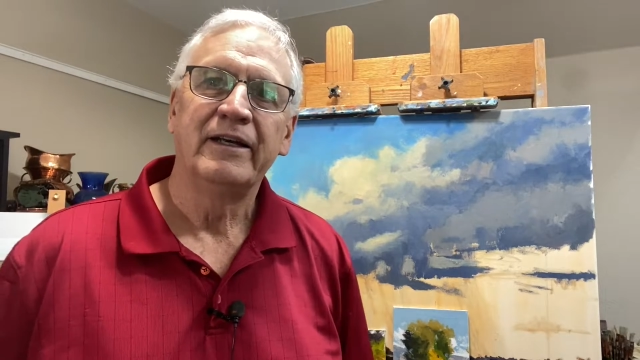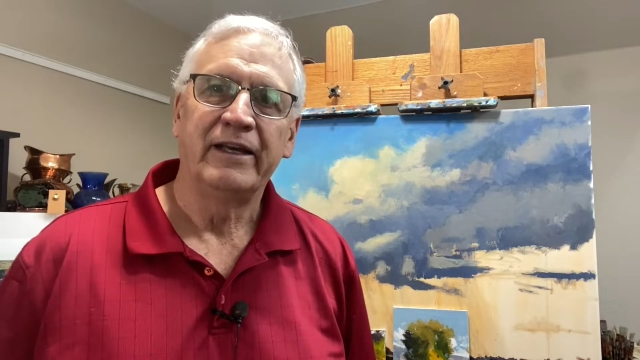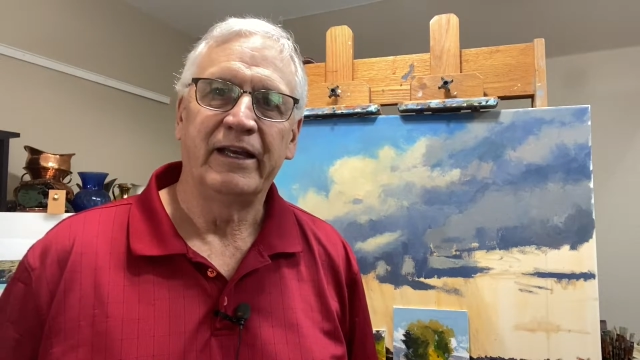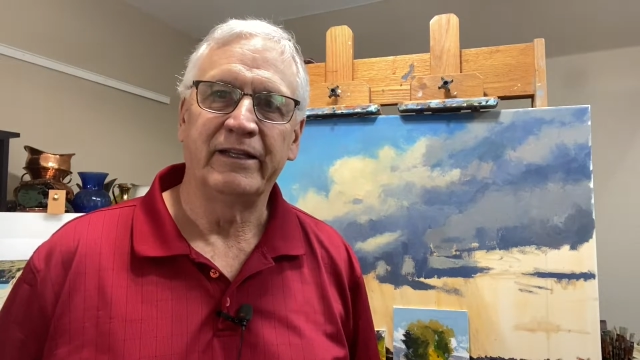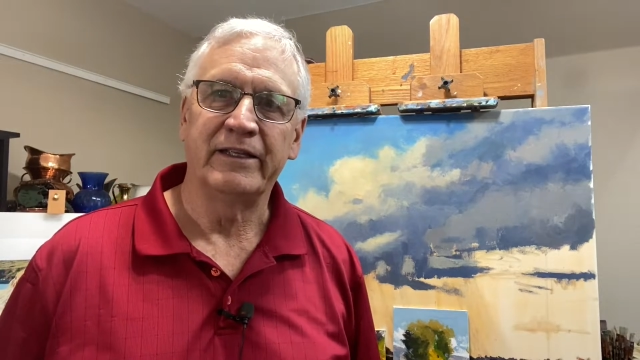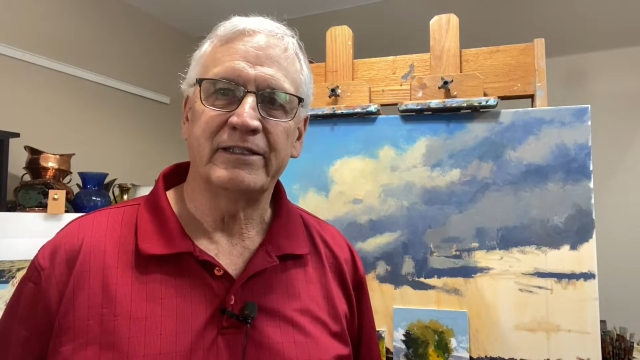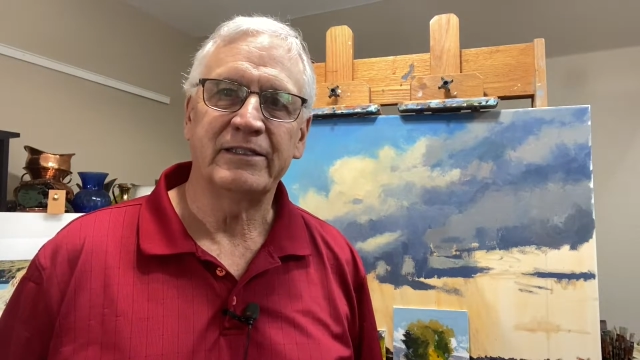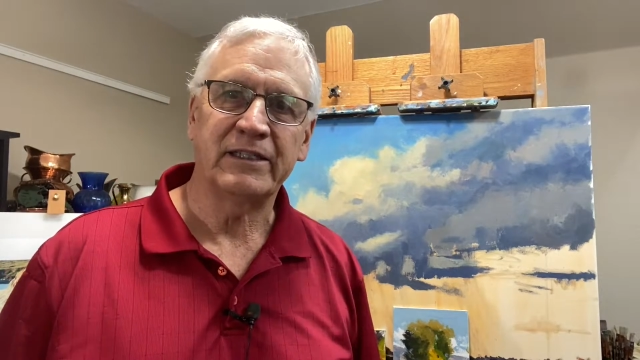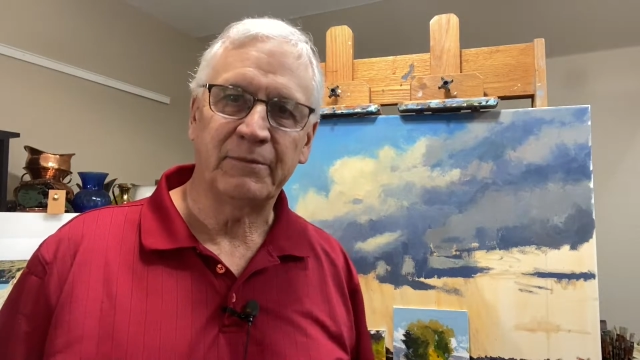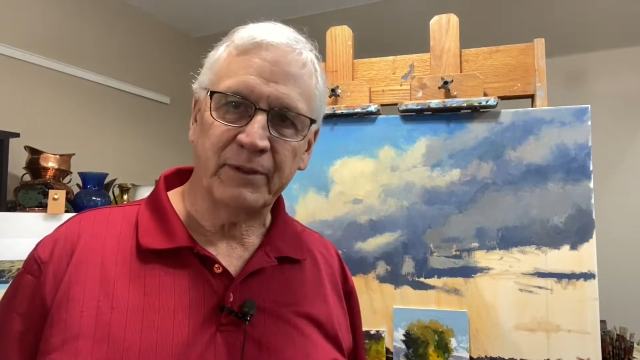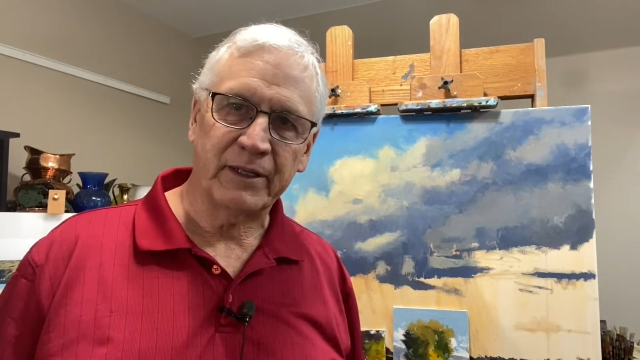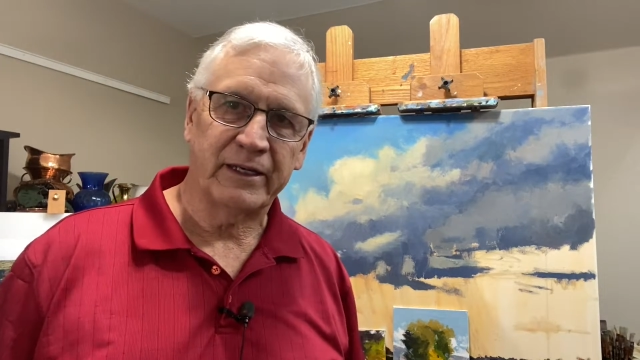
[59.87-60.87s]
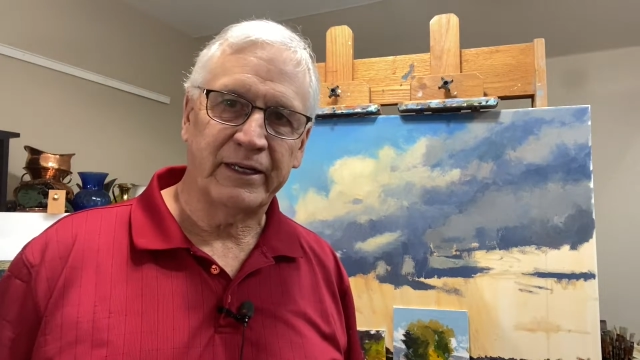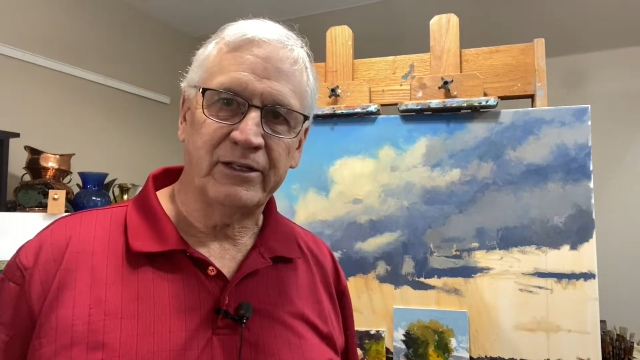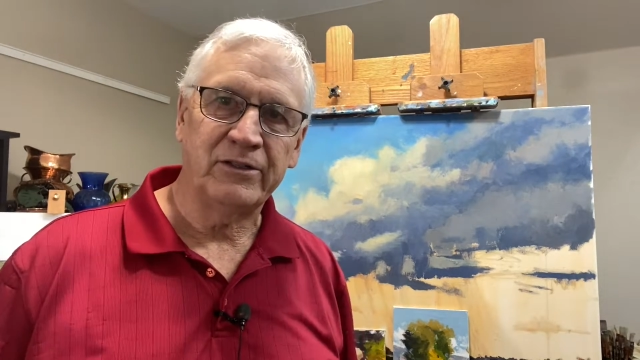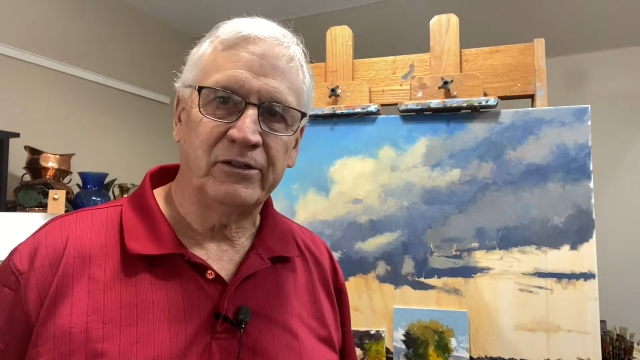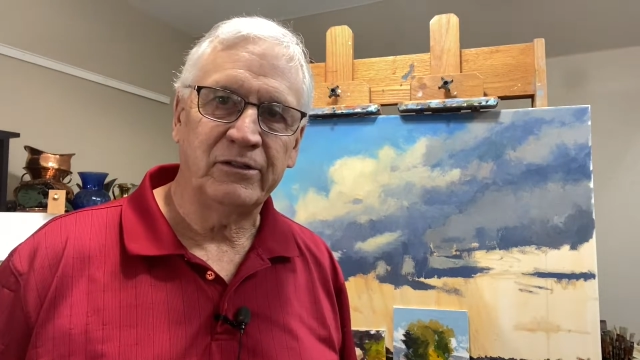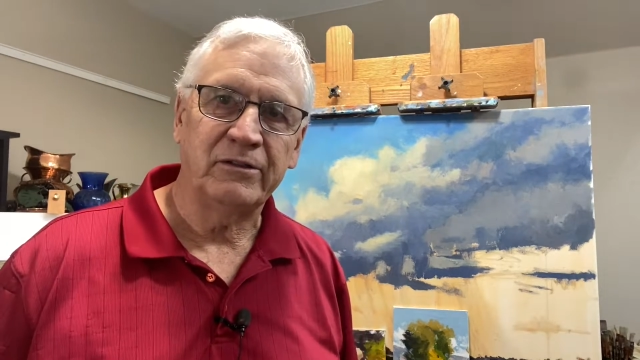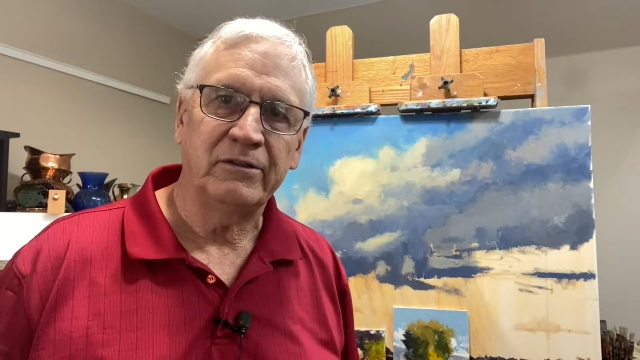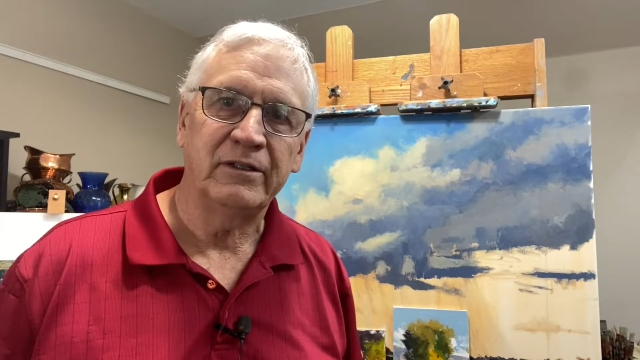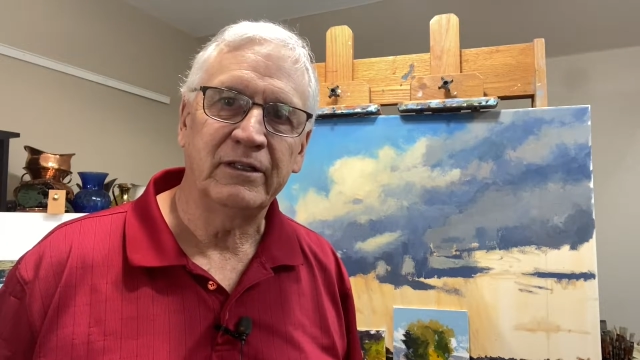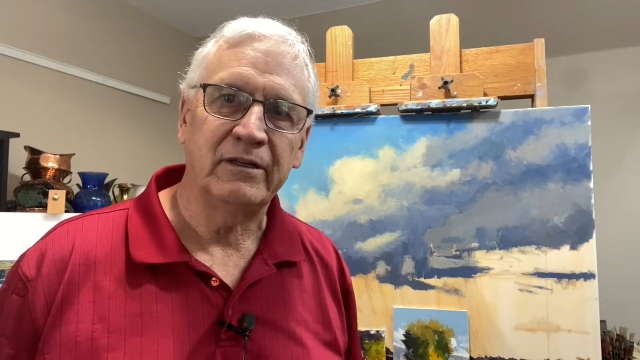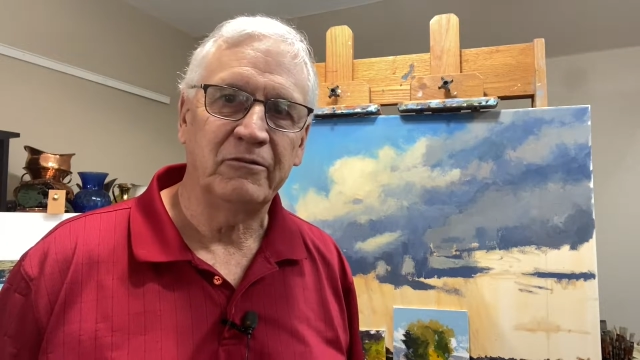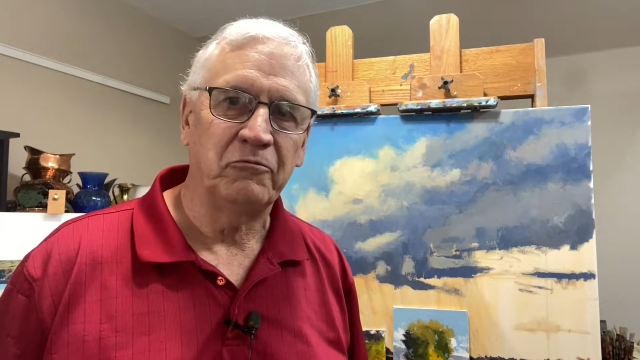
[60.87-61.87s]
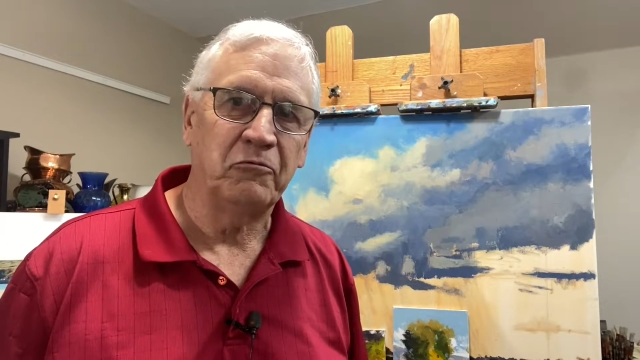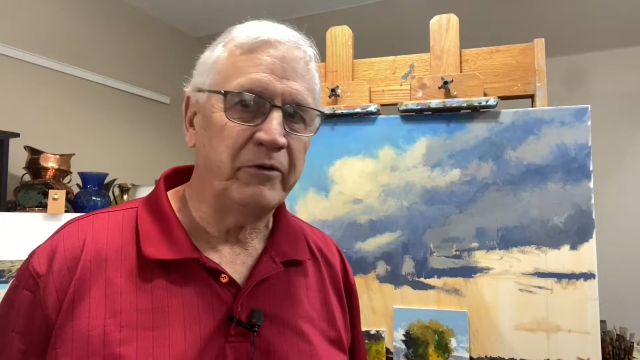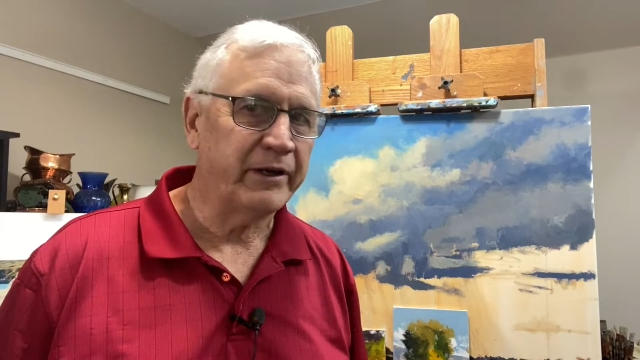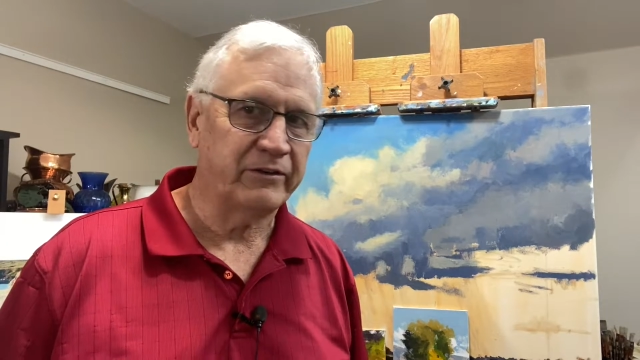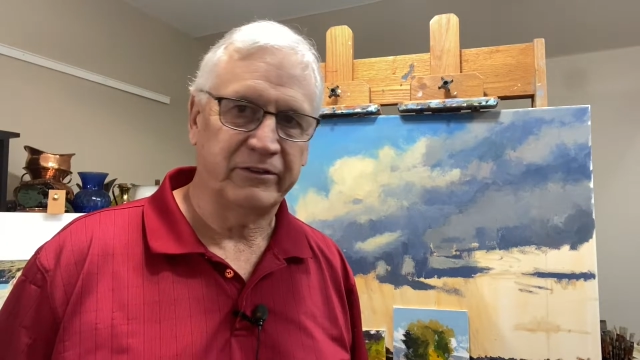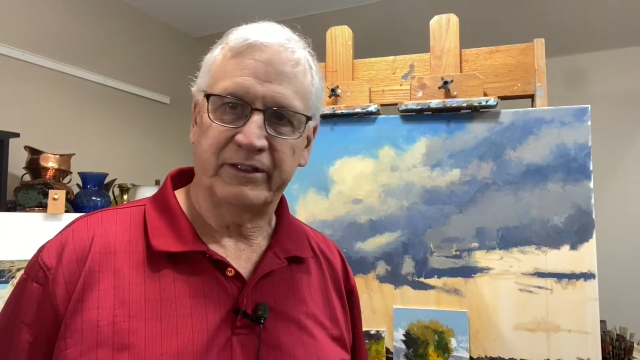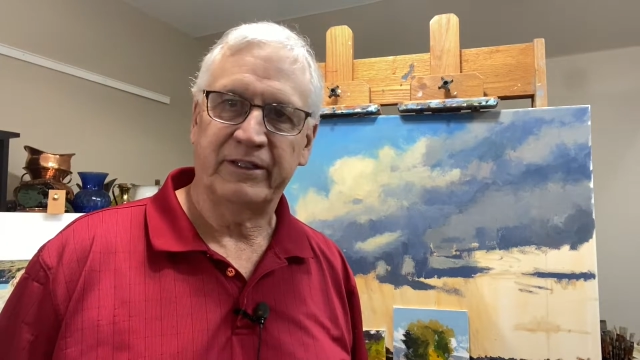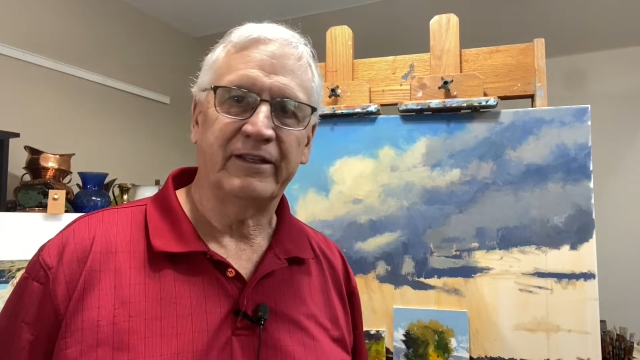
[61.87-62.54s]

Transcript: And this is something that I do regularly,